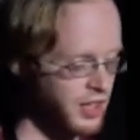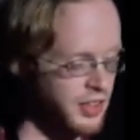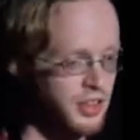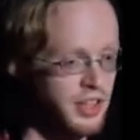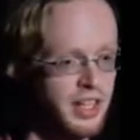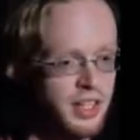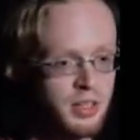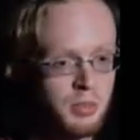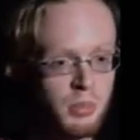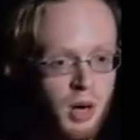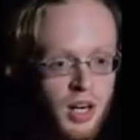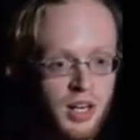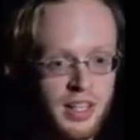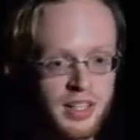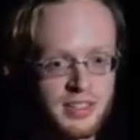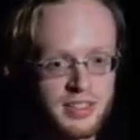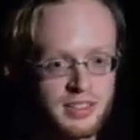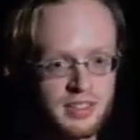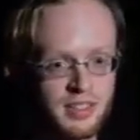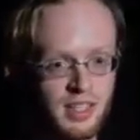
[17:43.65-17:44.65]
They're like
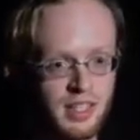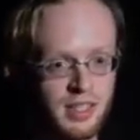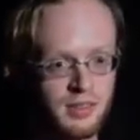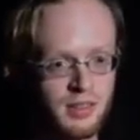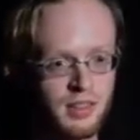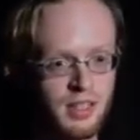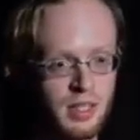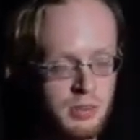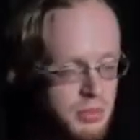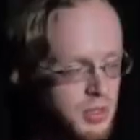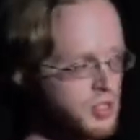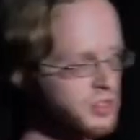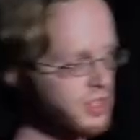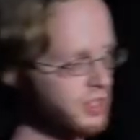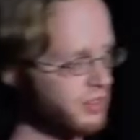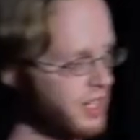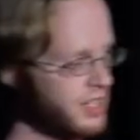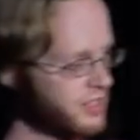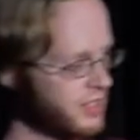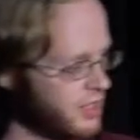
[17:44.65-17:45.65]
harmonics in, in music,
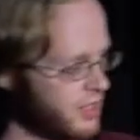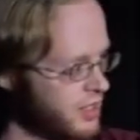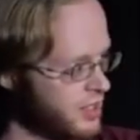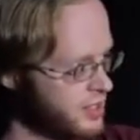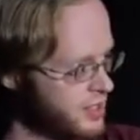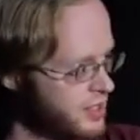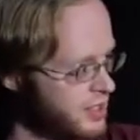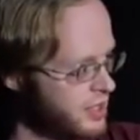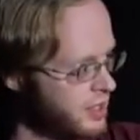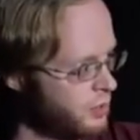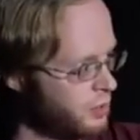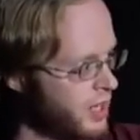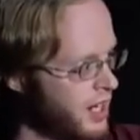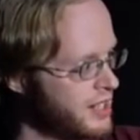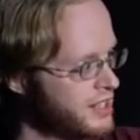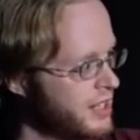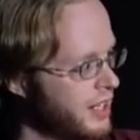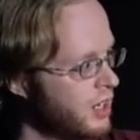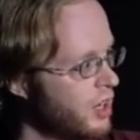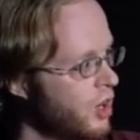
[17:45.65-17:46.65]
right? So you can see when I
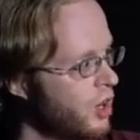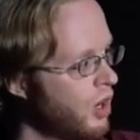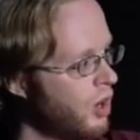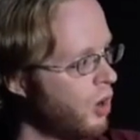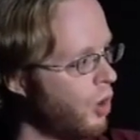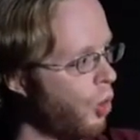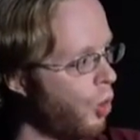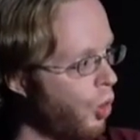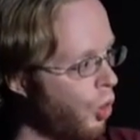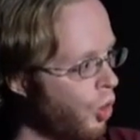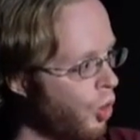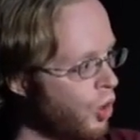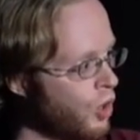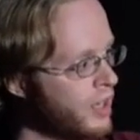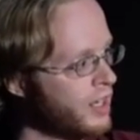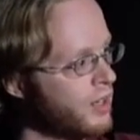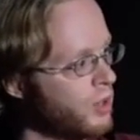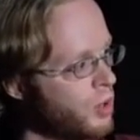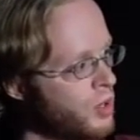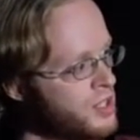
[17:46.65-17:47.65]
said or
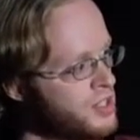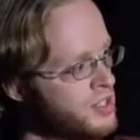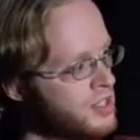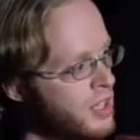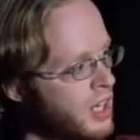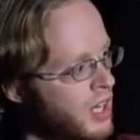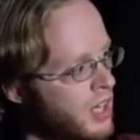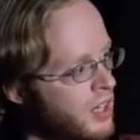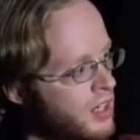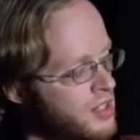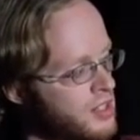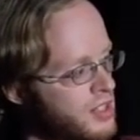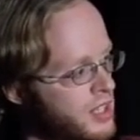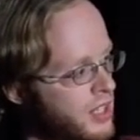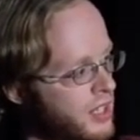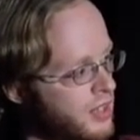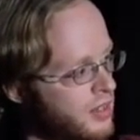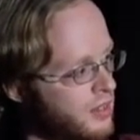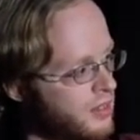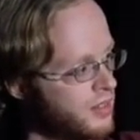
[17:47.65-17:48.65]
in horse, there's,
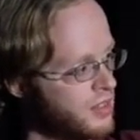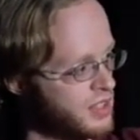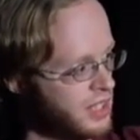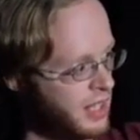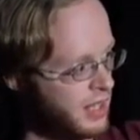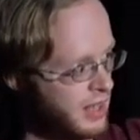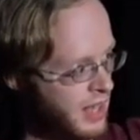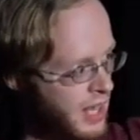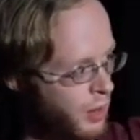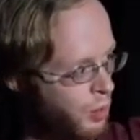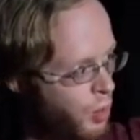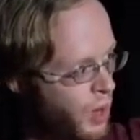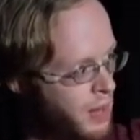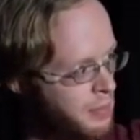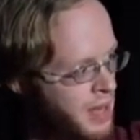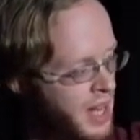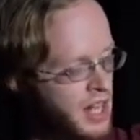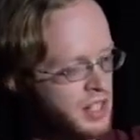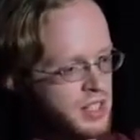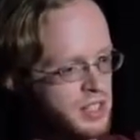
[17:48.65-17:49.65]
a, there's a, that white
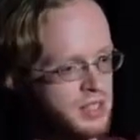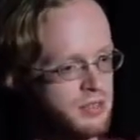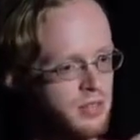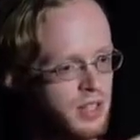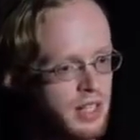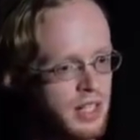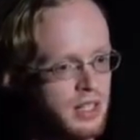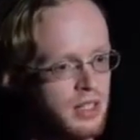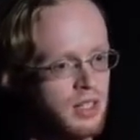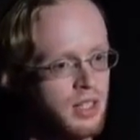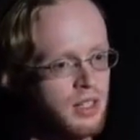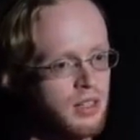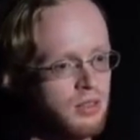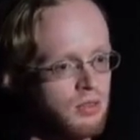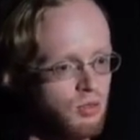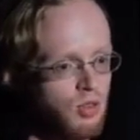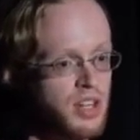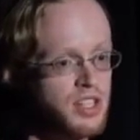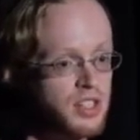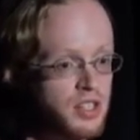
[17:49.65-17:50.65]
patch that's a very
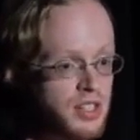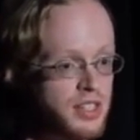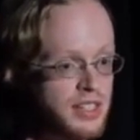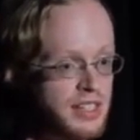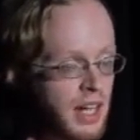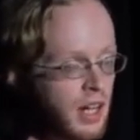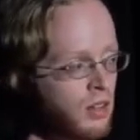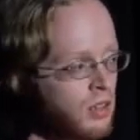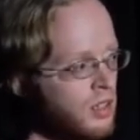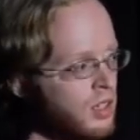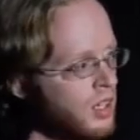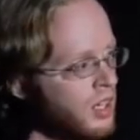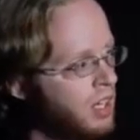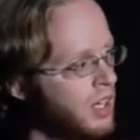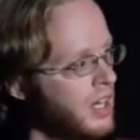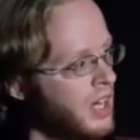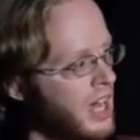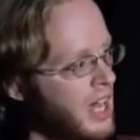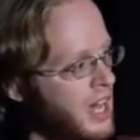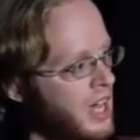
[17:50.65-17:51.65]
resonant sound.
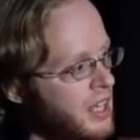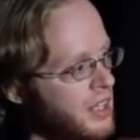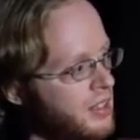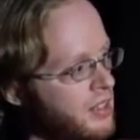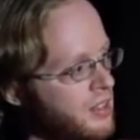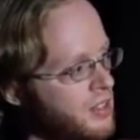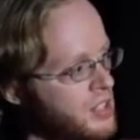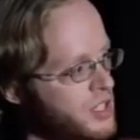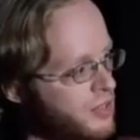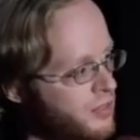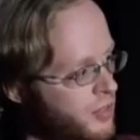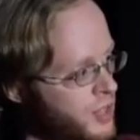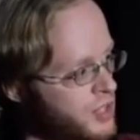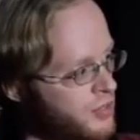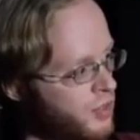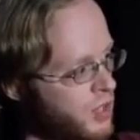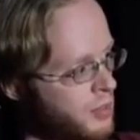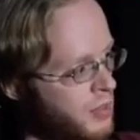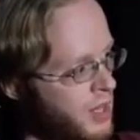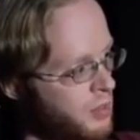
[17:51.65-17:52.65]
And there's the first
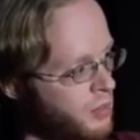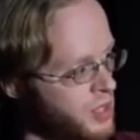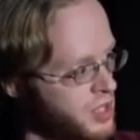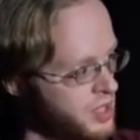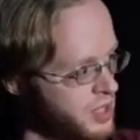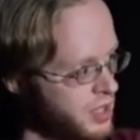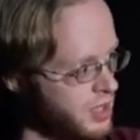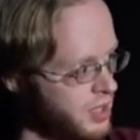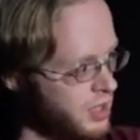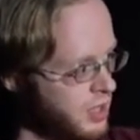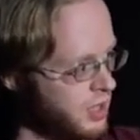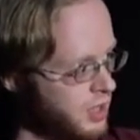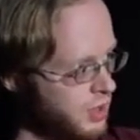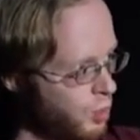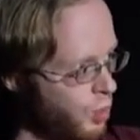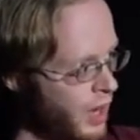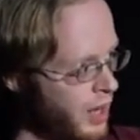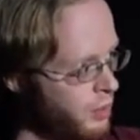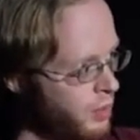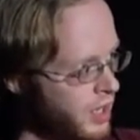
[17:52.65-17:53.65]
formant, which is the, the
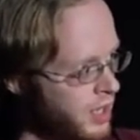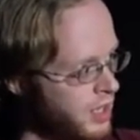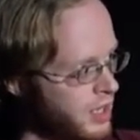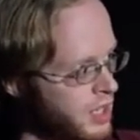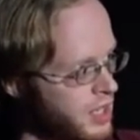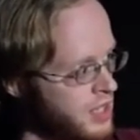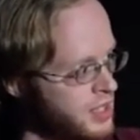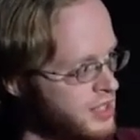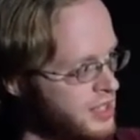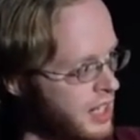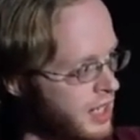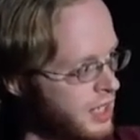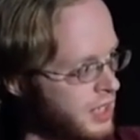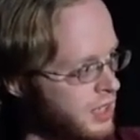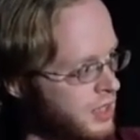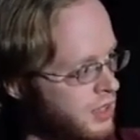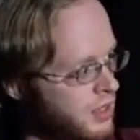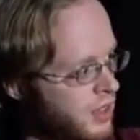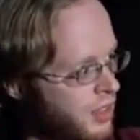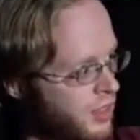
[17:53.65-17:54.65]
white one,
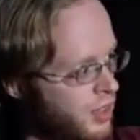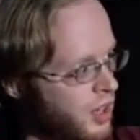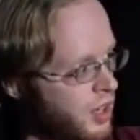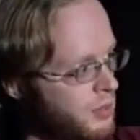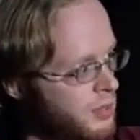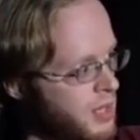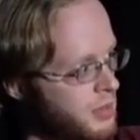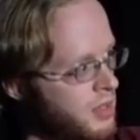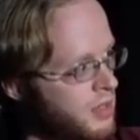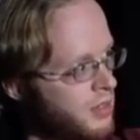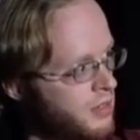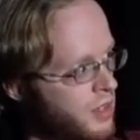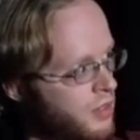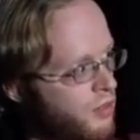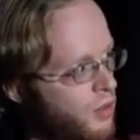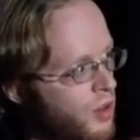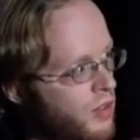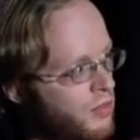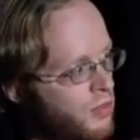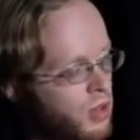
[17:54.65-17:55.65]
second, third, maybe even the
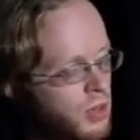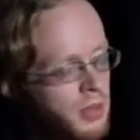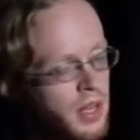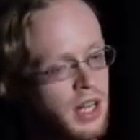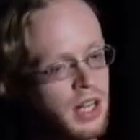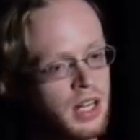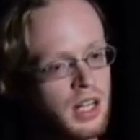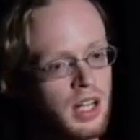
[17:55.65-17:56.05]
fourth formant.